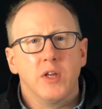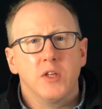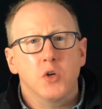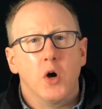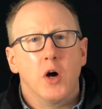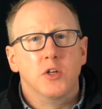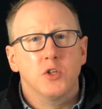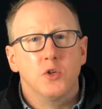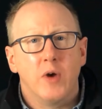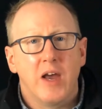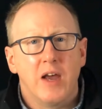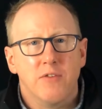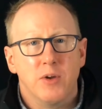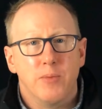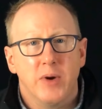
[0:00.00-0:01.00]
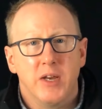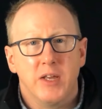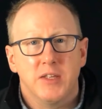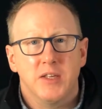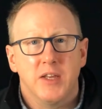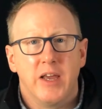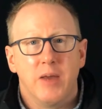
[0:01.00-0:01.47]
and talk to everybody
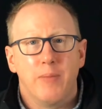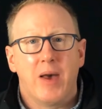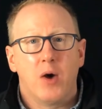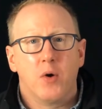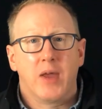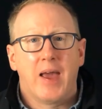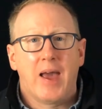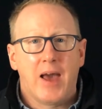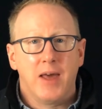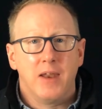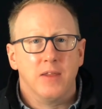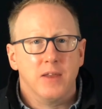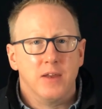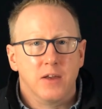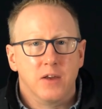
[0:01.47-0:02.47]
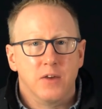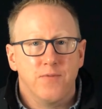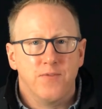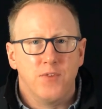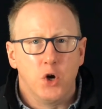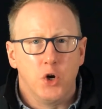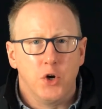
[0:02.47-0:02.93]
today about catalytic
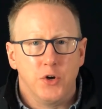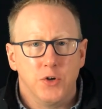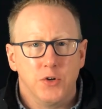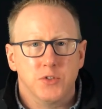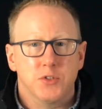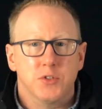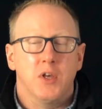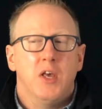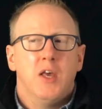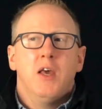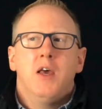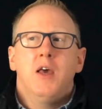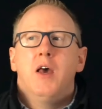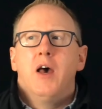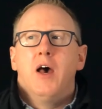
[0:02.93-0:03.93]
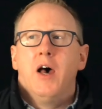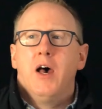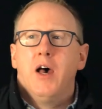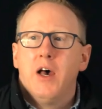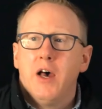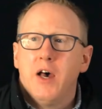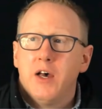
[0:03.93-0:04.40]
converters.
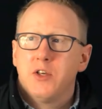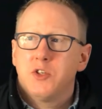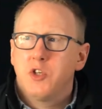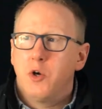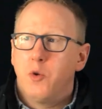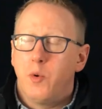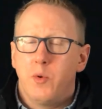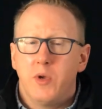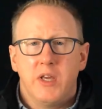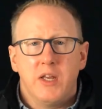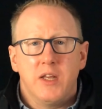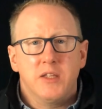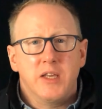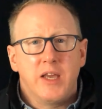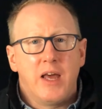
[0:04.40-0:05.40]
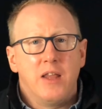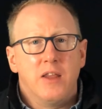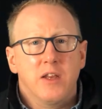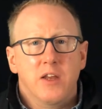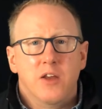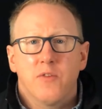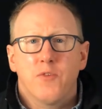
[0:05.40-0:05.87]
Uh, so when we get into
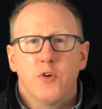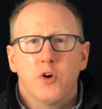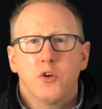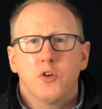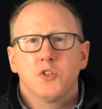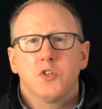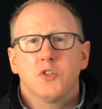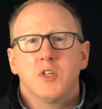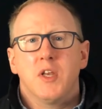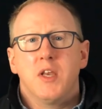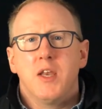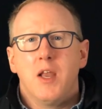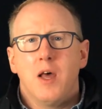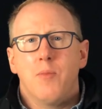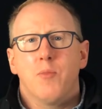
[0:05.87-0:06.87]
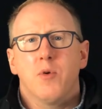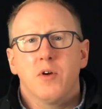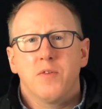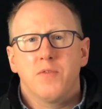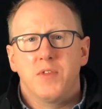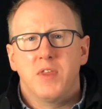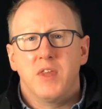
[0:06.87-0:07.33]
catalytic converters, there's a number
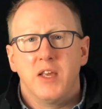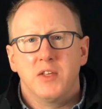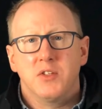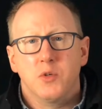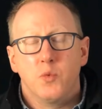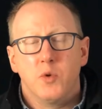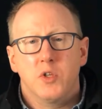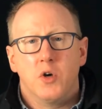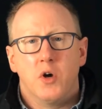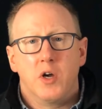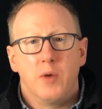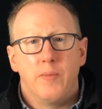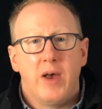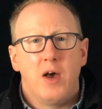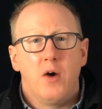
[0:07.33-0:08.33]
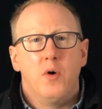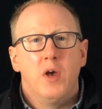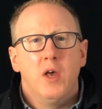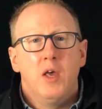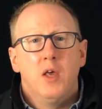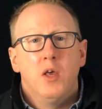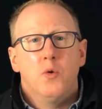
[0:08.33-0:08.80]
of things that we talk about
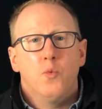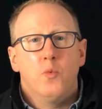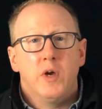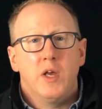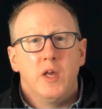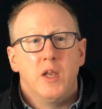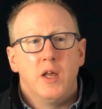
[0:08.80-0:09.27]
when